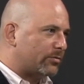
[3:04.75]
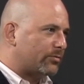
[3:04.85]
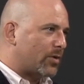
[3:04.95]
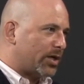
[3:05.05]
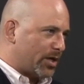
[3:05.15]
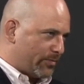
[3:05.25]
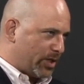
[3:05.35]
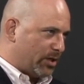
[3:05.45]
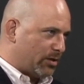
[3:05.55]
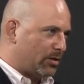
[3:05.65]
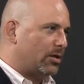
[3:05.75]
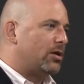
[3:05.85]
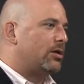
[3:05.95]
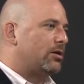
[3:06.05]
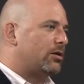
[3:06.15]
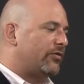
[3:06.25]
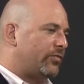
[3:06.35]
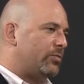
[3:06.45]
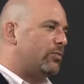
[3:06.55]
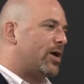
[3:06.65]
money coming in, there are enough
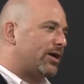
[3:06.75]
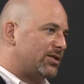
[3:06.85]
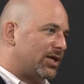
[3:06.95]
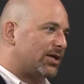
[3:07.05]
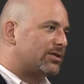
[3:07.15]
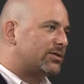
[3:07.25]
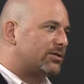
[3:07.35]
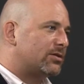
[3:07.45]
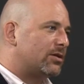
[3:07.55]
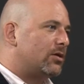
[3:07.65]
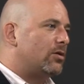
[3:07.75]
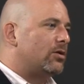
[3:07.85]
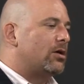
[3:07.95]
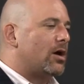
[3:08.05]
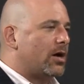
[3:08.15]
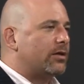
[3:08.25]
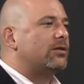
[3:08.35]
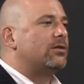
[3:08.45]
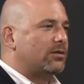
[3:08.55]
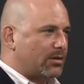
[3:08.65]
people buying tickets
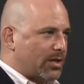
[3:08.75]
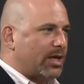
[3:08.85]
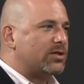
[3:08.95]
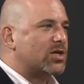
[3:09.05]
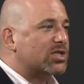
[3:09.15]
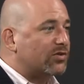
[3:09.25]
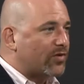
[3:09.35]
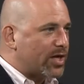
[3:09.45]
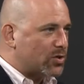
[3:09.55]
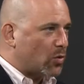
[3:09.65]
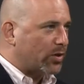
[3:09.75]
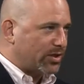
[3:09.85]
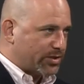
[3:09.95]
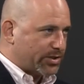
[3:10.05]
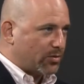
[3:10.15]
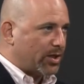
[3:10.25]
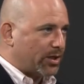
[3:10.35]
that it justifies holding the screen.